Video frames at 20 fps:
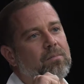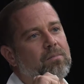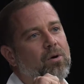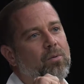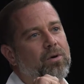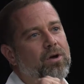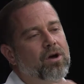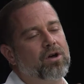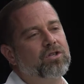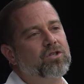
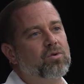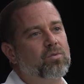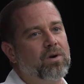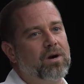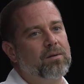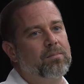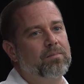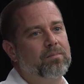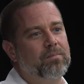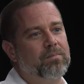but we also
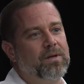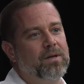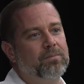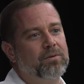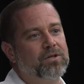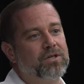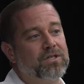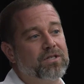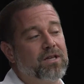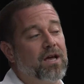wanted
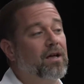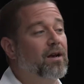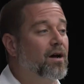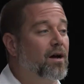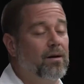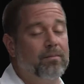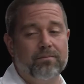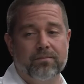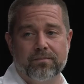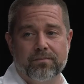people to sign
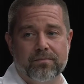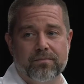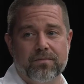up